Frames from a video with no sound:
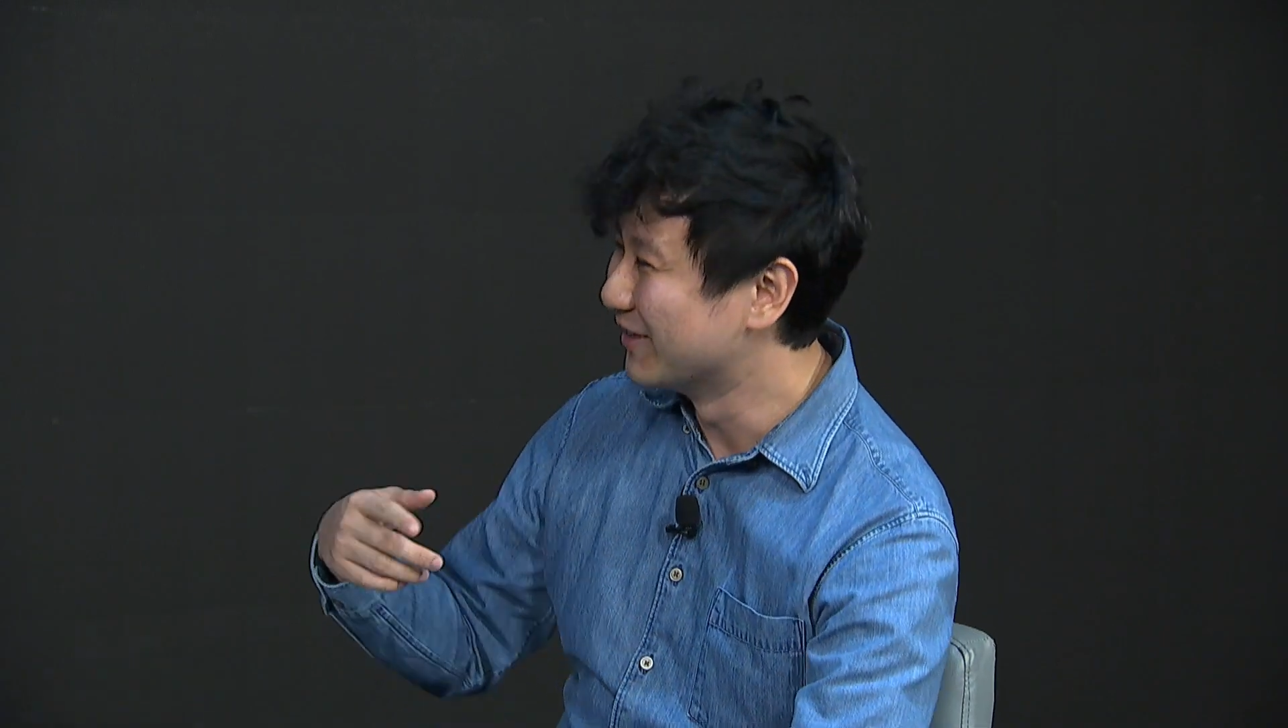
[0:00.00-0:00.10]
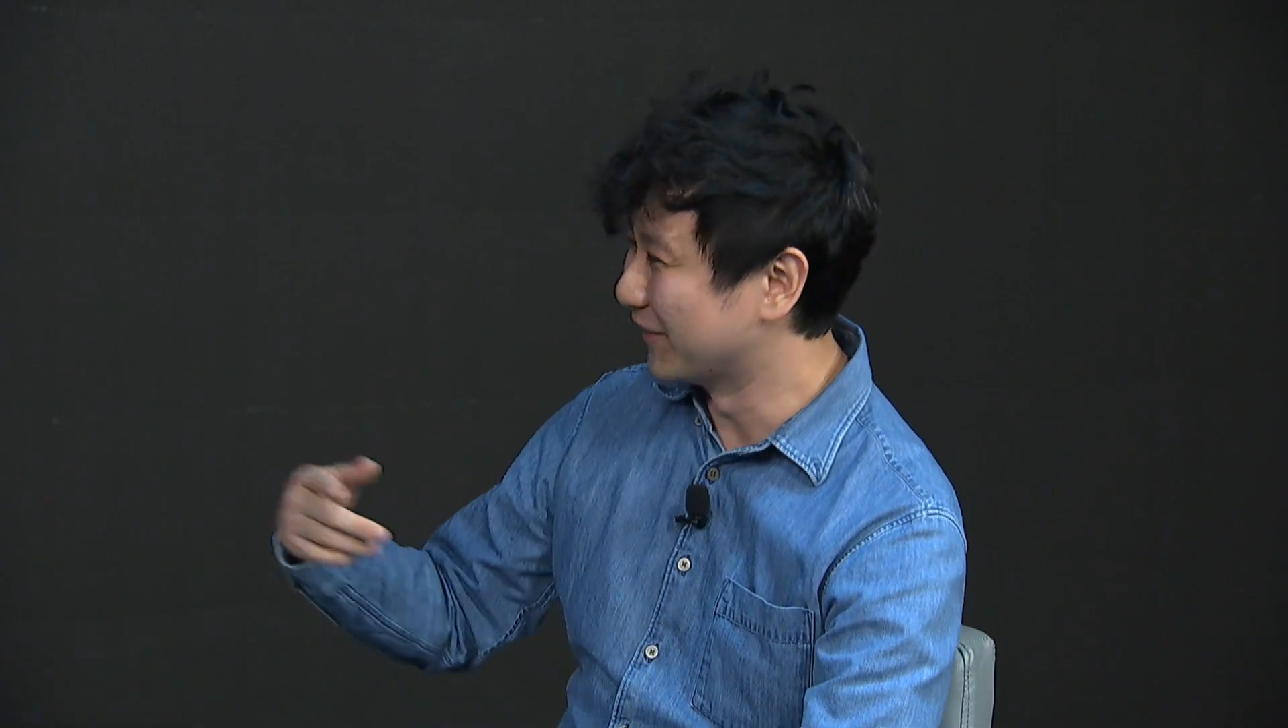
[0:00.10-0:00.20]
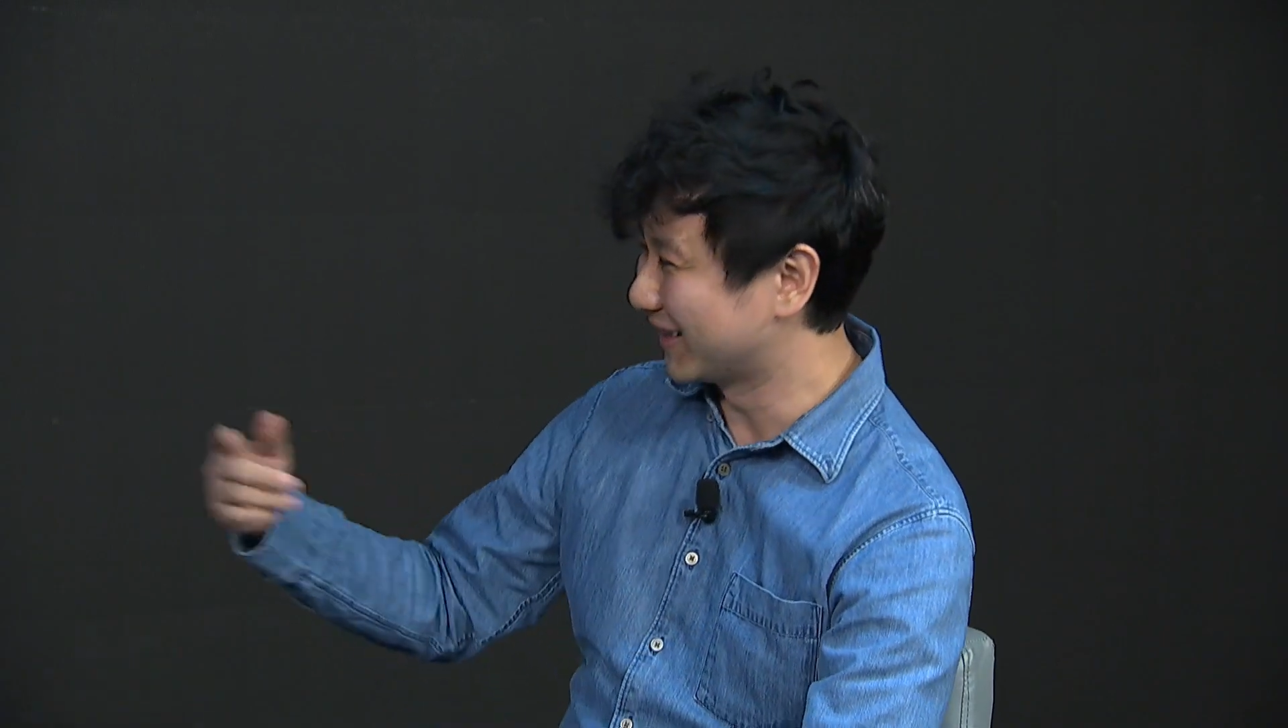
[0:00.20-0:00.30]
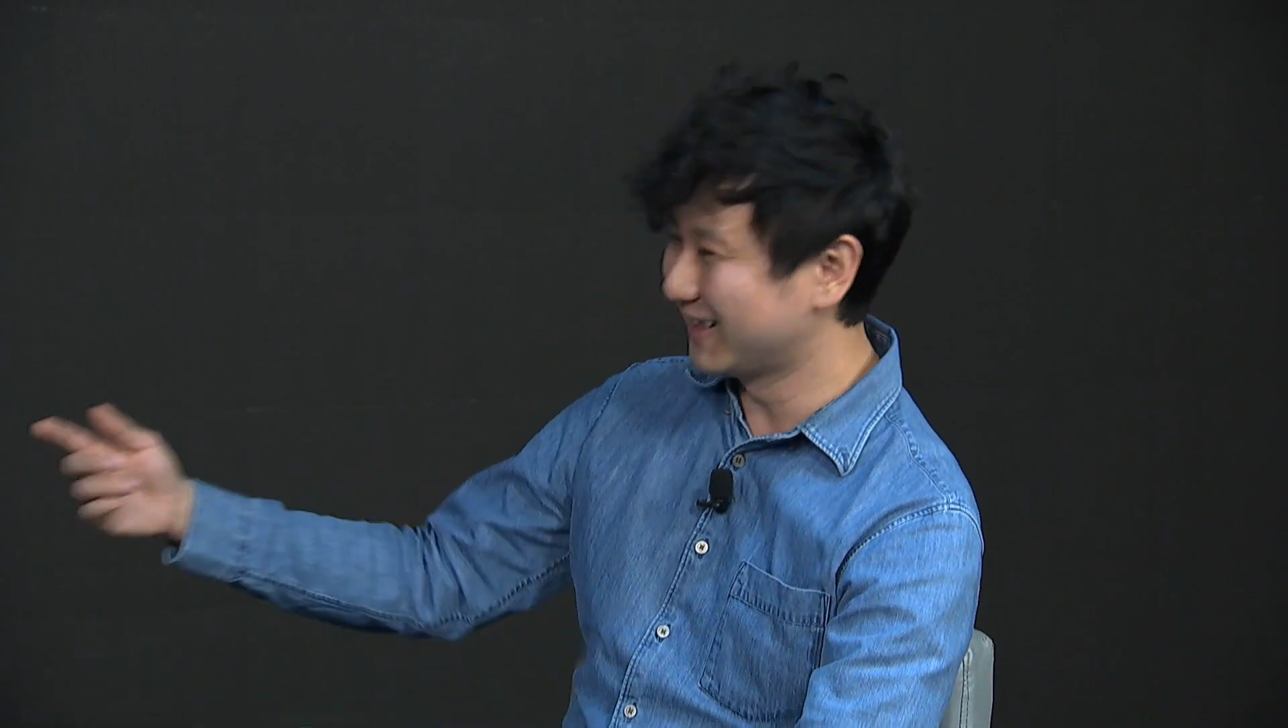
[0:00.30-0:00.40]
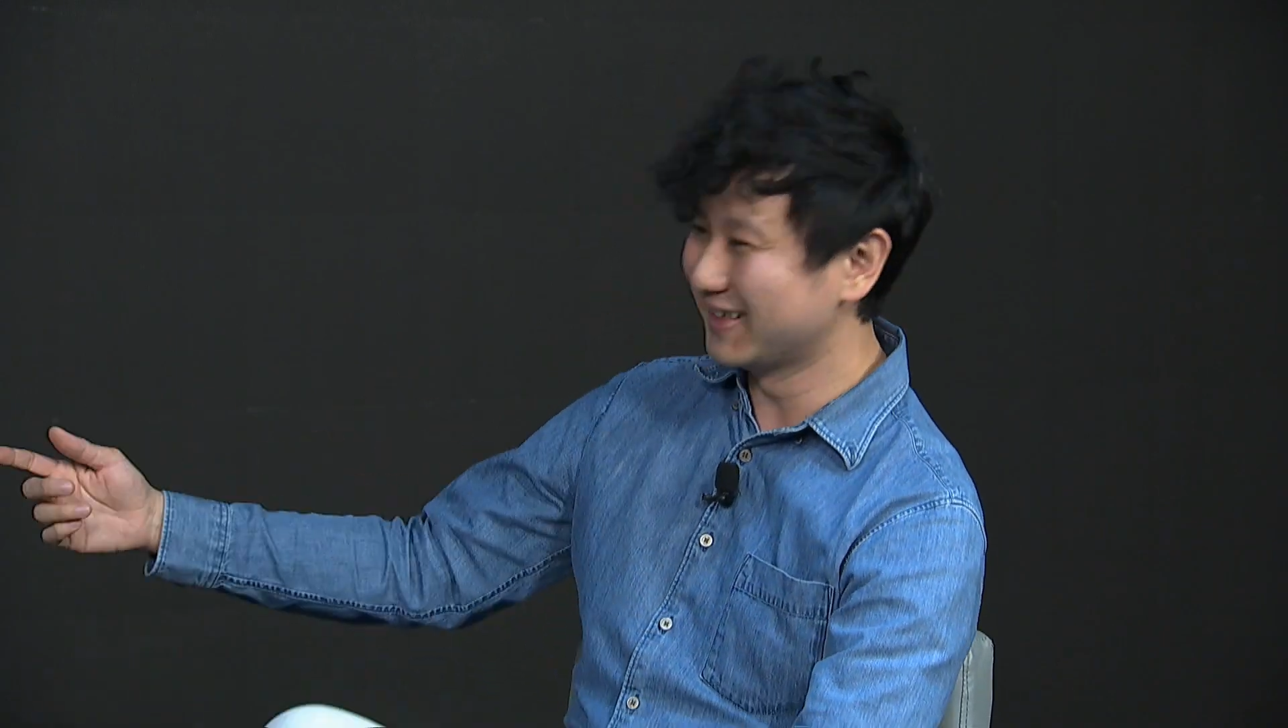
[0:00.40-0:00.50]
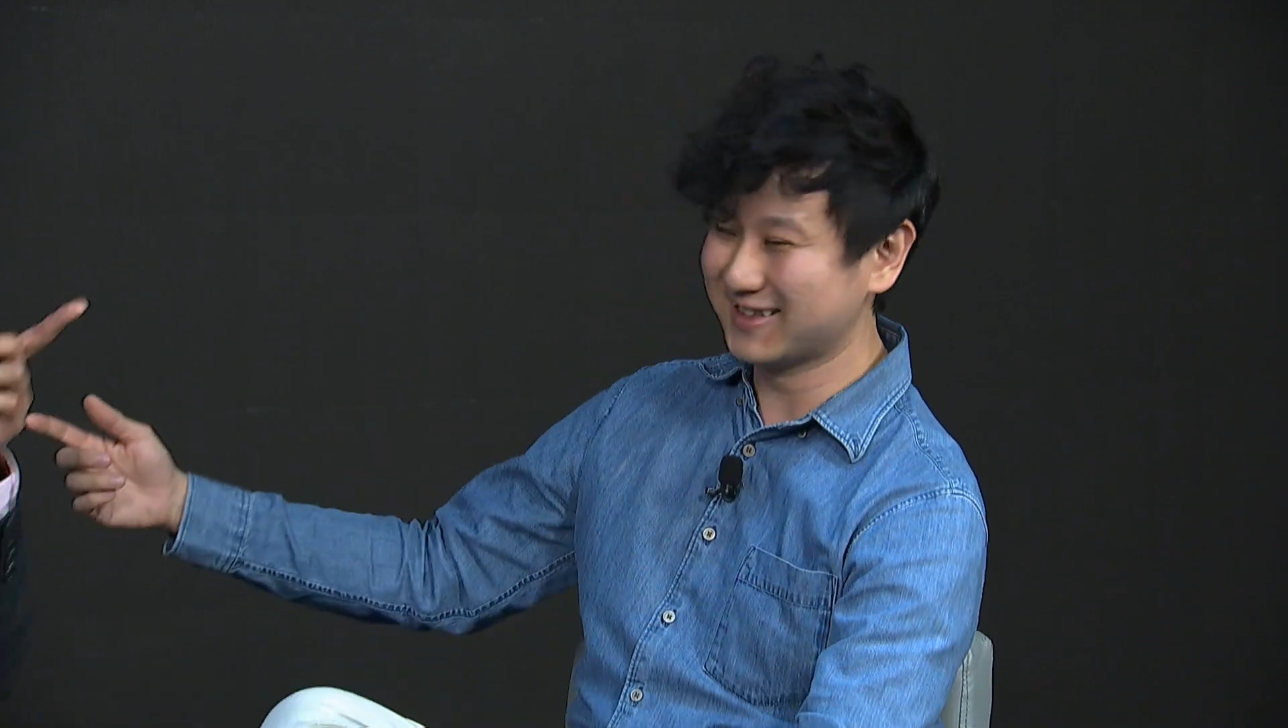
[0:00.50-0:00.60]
Victor